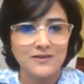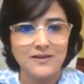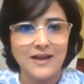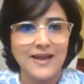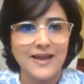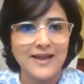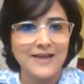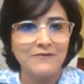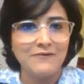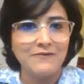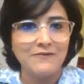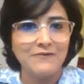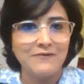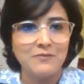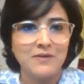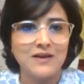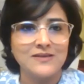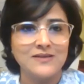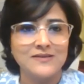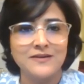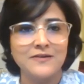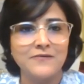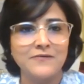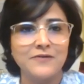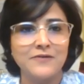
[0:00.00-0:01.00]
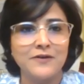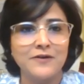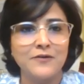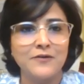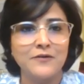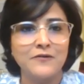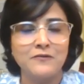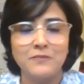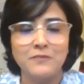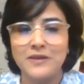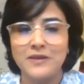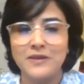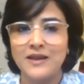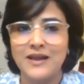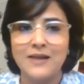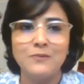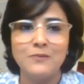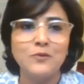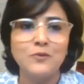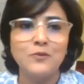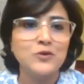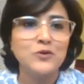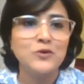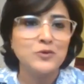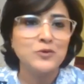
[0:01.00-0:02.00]
i have a master in front of me i'm
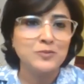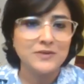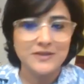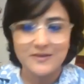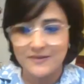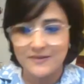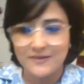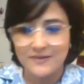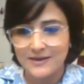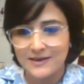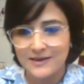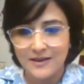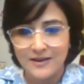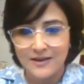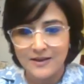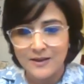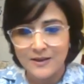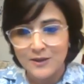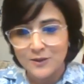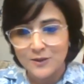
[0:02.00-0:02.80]
going to be greedy